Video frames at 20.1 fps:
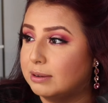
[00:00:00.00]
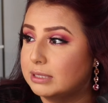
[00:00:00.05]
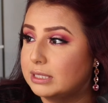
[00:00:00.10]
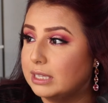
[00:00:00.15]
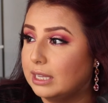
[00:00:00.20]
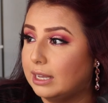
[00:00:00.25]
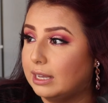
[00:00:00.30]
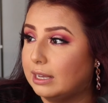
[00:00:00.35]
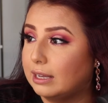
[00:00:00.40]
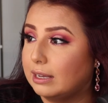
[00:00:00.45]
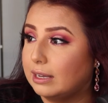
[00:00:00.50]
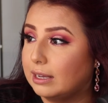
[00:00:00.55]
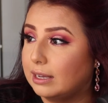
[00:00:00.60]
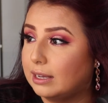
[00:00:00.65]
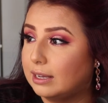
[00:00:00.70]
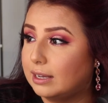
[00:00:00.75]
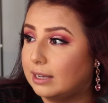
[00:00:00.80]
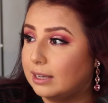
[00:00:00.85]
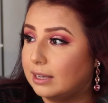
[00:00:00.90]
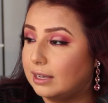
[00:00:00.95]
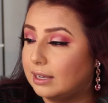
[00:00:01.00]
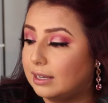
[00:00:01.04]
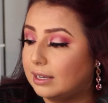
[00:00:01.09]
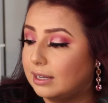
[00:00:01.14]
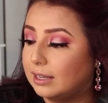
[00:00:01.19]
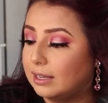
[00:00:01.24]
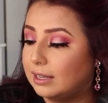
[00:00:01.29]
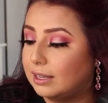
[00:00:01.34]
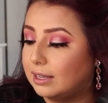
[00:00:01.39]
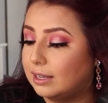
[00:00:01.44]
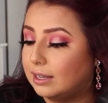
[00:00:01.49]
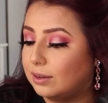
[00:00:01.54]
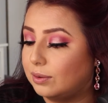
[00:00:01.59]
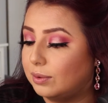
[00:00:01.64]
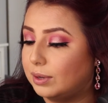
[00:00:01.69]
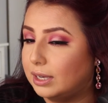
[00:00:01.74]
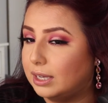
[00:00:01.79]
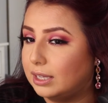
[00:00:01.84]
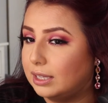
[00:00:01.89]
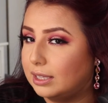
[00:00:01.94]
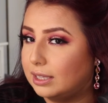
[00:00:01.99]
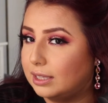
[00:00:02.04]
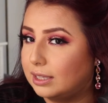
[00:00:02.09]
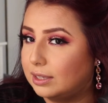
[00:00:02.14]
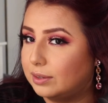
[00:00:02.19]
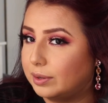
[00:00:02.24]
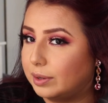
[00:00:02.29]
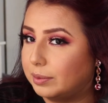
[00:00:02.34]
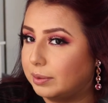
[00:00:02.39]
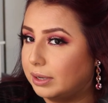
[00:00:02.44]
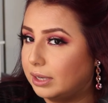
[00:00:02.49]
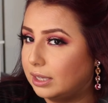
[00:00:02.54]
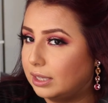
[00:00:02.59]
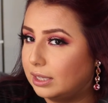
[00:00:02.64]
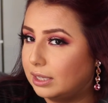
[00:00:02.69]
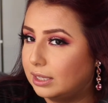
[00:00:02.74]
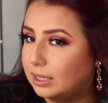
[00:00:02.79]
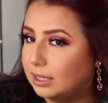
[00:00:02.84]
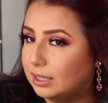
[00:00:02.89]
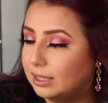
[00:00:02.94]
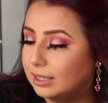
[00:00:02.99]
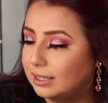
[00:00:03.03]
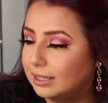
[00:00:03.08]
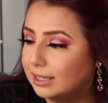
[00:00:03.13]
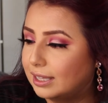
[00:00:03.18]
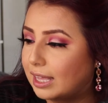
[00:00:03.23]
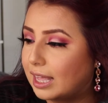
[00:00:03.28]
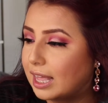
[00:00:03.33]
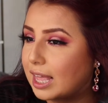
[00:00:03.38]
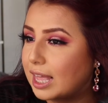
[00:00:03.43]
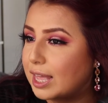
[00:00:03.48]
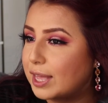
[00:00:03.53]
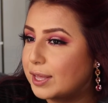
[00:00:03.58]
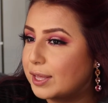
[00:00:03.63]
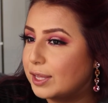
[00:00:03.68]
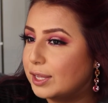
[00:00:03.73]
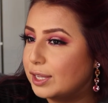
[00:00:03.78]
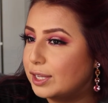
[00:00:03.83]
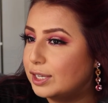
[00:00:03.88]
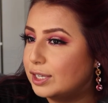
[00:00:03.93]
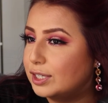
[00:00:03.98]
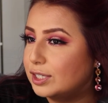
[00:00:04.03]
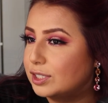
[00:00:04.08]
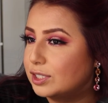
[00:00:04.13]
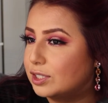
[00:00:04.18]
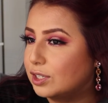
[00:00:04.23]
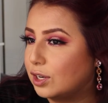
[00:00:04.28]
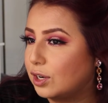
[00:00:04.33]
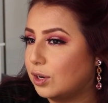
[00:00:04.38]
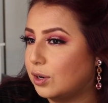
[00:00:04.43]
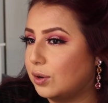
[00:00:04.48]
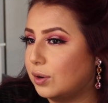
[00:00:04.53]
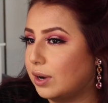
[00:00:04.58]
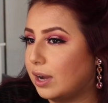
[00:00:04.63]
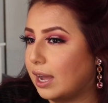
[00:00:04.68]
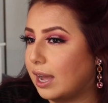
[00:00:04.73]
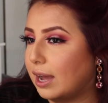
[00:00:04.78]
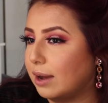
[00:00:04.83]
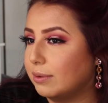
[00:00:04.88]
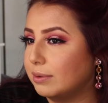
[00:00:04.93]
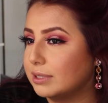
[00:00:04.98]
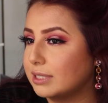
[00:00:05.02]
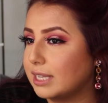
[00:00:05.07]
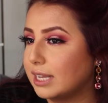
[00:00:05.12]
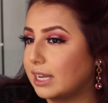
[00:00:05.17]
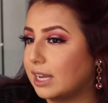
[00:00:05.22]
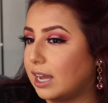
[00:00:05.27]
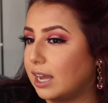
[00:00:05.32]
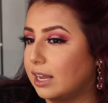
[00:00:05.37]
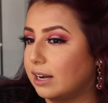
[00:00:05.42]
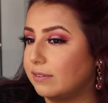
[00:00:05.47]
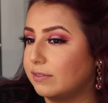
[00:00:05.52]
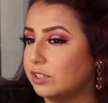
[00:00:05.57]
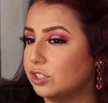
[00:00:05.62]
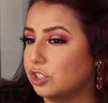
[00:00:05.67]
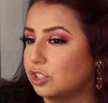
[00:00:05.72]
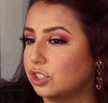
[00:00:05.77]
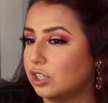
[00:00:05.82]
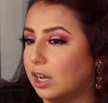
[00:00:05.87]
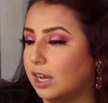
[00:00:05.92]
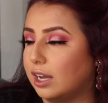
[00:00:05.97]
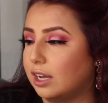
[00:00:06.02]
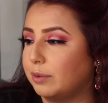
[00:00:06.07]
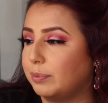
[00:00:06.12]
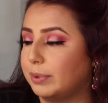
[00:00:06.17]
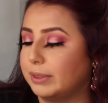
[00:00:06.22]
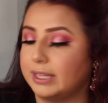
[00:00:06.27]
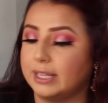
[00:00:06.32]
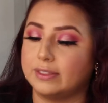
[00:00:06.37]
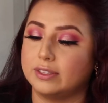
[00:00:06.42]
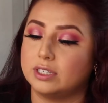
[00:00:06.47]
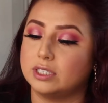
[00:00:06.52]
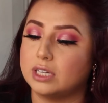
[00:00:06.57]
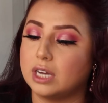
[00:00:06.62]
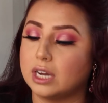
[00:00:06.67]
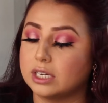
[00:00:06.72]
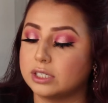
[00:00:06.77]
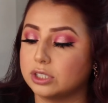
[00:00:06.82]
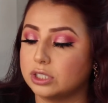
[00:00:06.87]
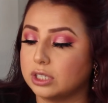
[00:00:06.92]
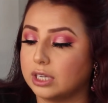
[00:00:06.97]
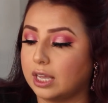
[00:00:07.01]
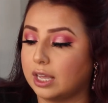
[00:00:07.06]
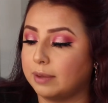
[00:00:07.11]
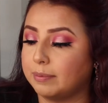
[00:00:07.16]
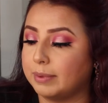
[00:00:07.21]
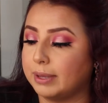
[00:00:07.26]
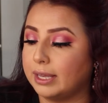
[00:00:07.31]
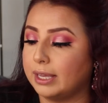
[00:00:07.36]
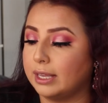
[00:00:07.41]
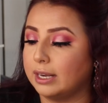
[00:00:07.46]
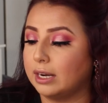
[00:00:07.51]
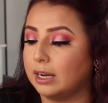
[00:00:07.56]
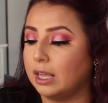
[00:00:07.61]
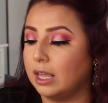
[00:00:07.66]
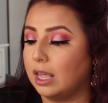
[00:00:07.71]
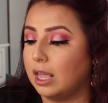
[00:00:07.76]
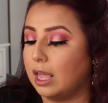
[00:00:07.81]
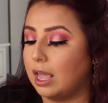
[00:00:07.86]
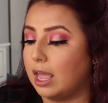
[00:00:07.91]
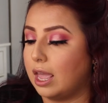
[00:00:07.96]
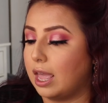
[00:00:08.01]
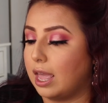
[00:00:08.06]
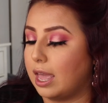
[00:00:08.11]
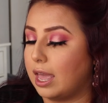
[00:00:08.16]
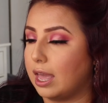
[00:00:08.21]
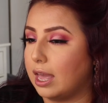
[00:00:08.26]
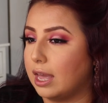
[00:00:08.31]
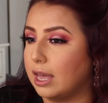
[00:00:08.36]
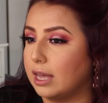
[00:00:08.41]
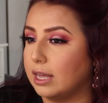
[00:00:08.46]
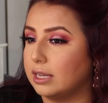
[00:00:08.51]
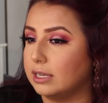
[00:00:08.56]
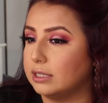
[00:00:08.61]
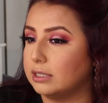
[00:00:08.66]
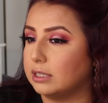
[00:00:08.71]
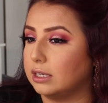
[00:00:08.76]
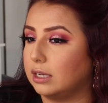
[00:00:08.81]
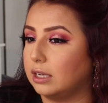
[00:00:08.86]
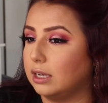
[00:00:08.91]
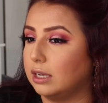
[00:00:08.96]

was like, what? Wait, what? So I was like kind of in shock, but then the doctor came in and